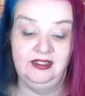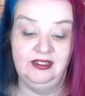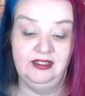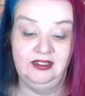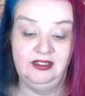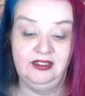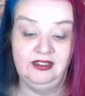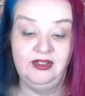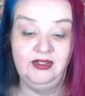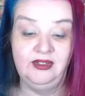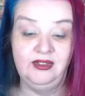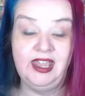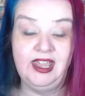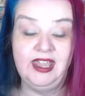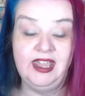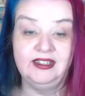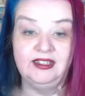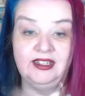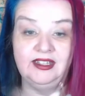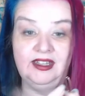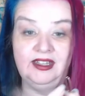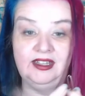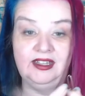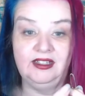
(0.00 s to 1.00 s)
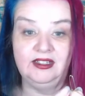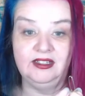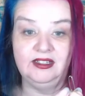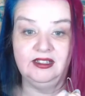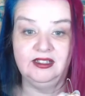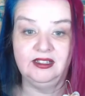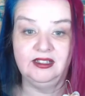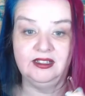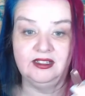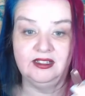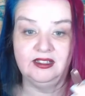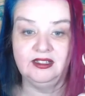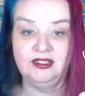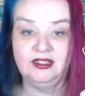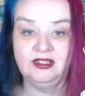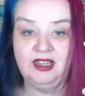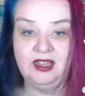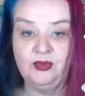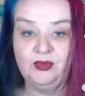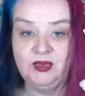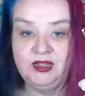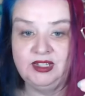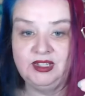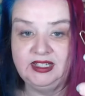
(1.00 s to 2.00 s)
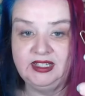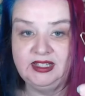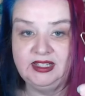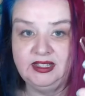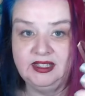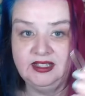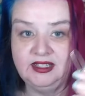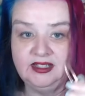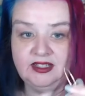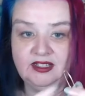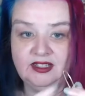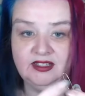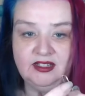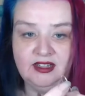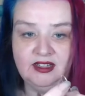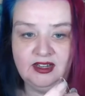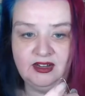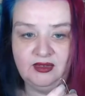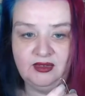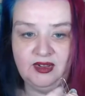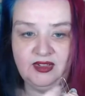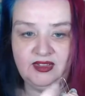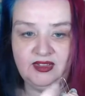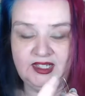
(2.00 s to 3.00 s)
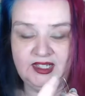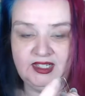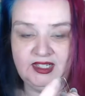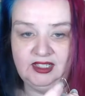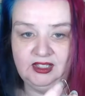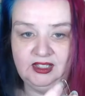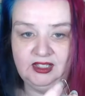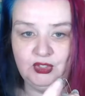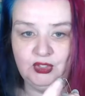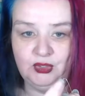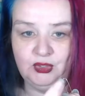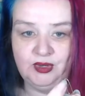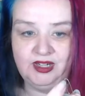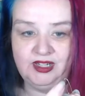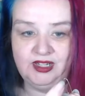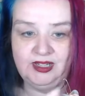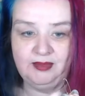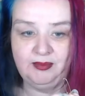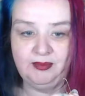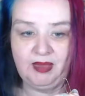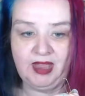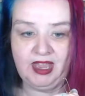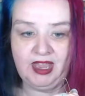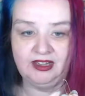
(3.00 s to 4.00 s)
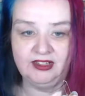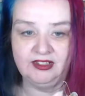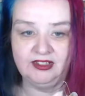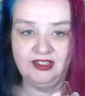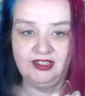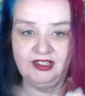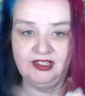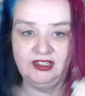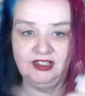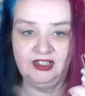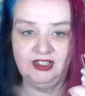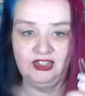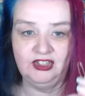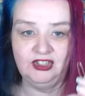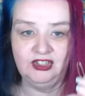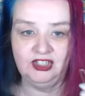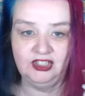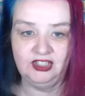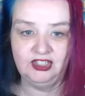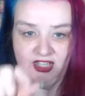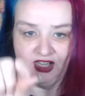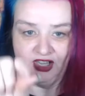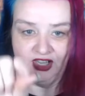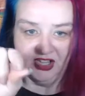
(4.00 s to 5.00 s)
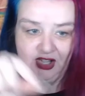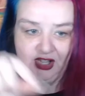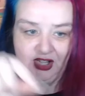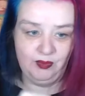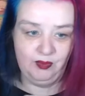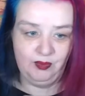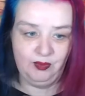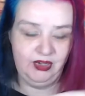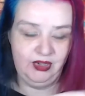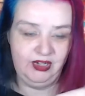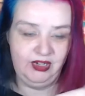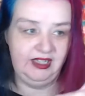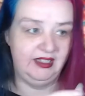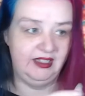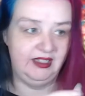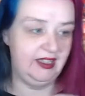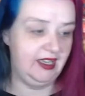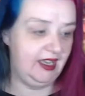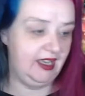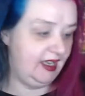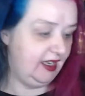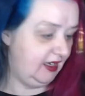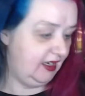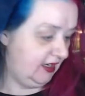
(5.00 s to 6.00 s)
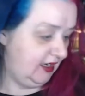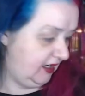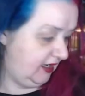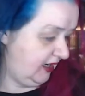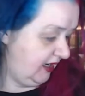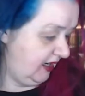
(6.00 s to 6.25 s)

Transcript: So yes, it's, can we see this? There's no other little twirly back, so you can just put it in.